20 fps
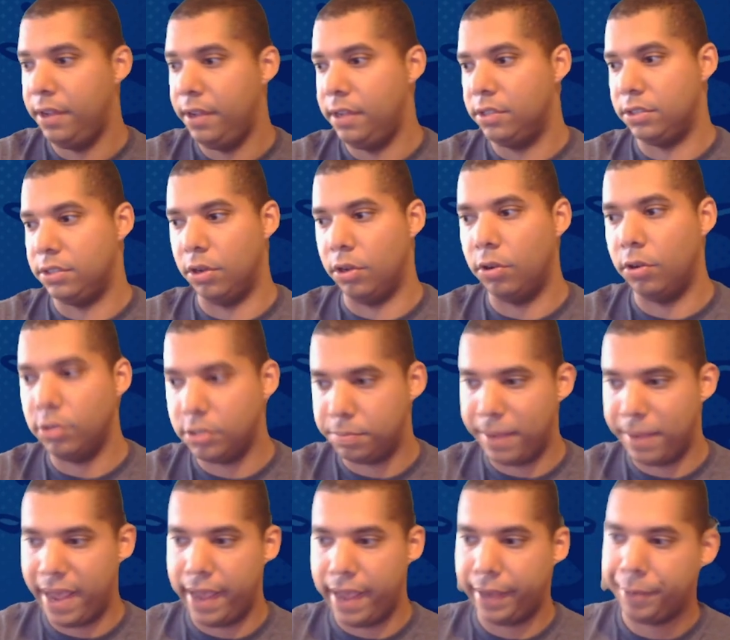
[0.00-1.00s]
So holds
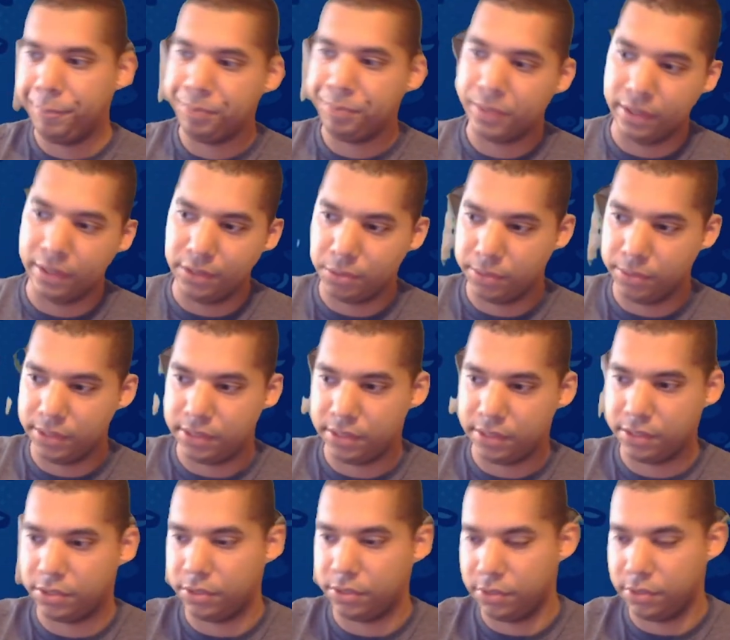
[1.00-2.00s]
back. The twin
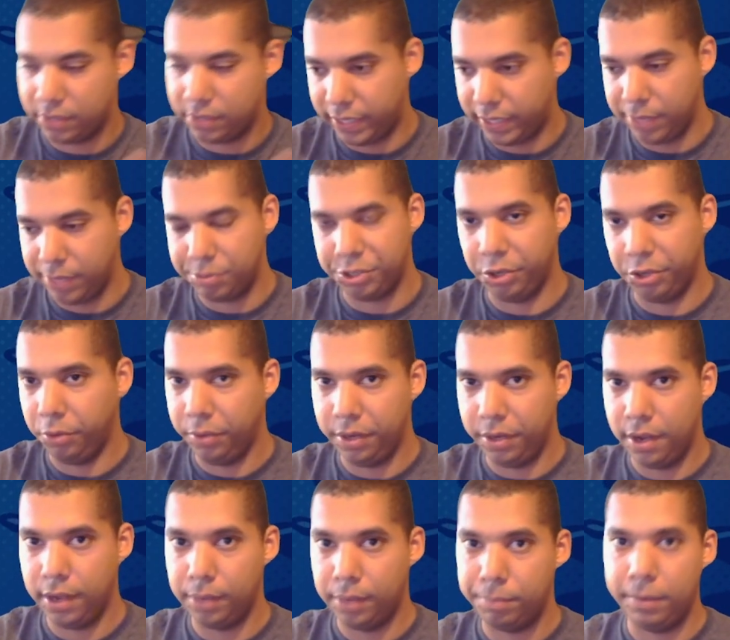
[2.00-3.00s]
sisters, they keep showing
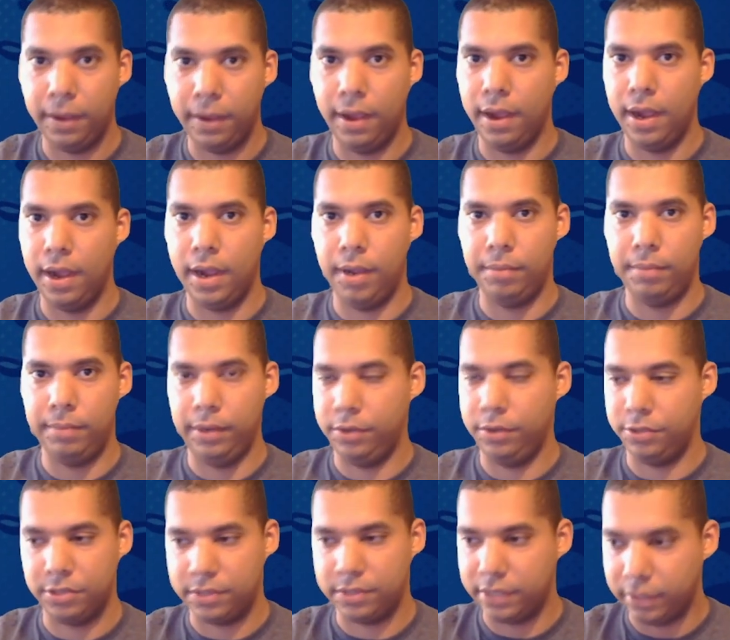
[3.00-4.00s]
up, and are
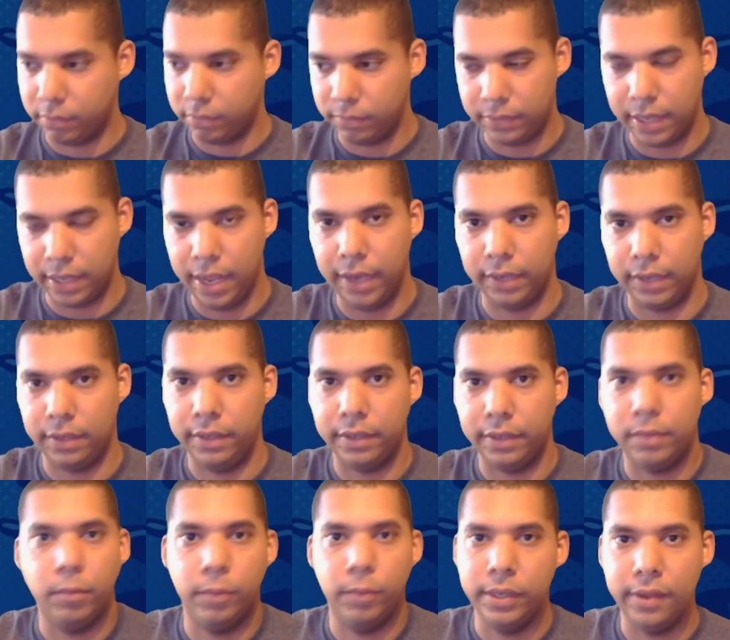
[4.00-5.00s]
just like, what the heck, like,
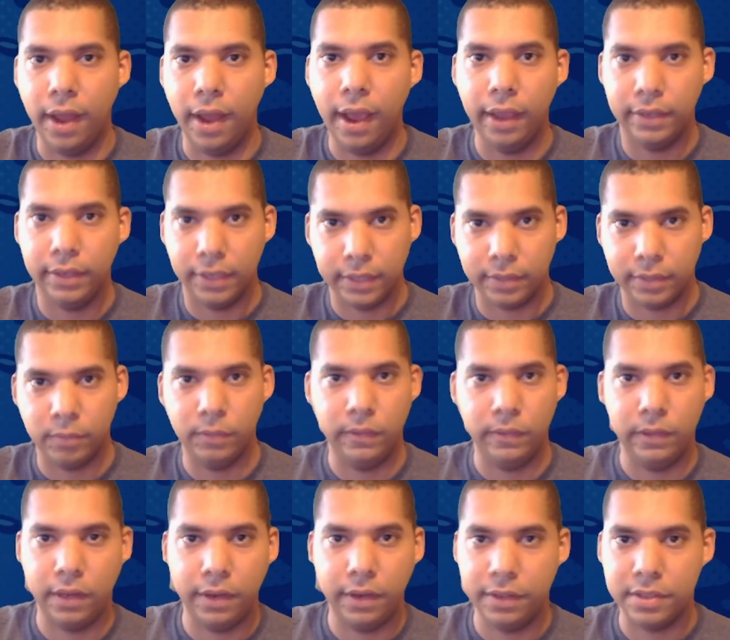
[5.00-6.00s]
we died, like,
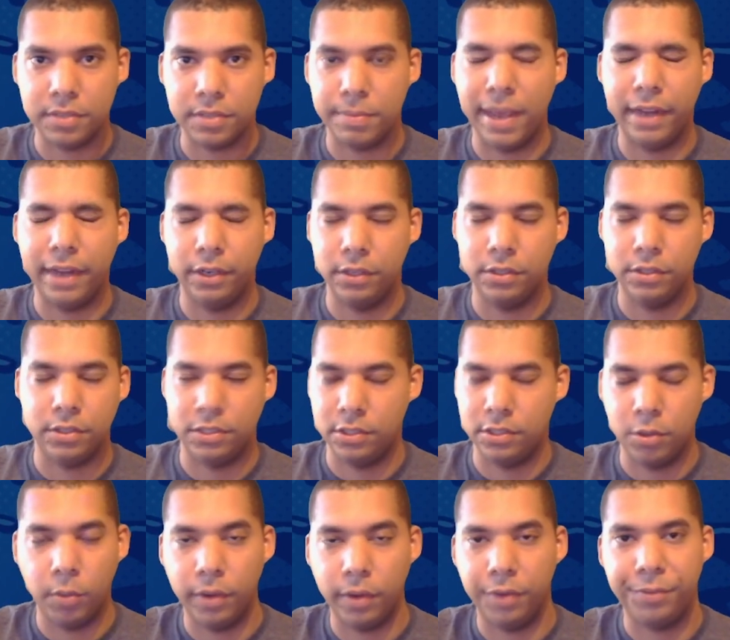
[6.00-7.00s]
none of this matters,
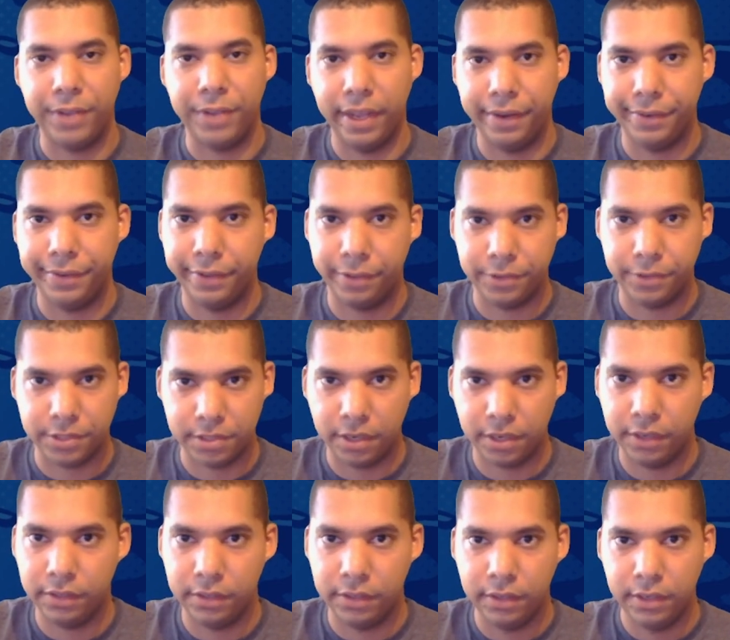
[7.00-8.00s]
so what if you had another
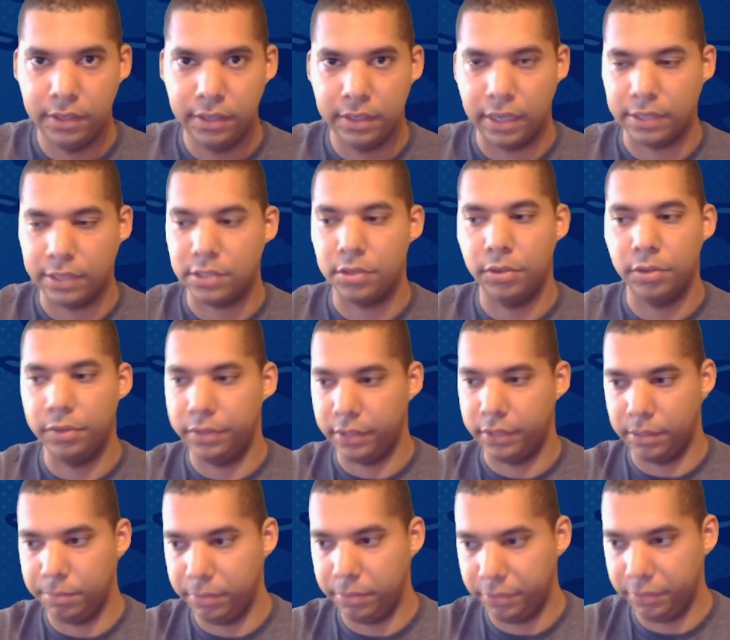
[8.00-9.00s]
son? That's totally and
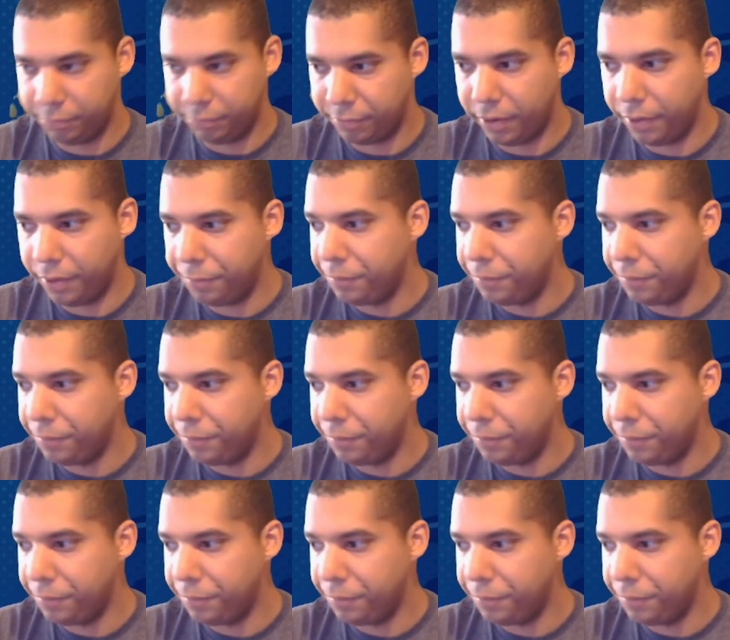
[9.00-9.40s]
completely fine.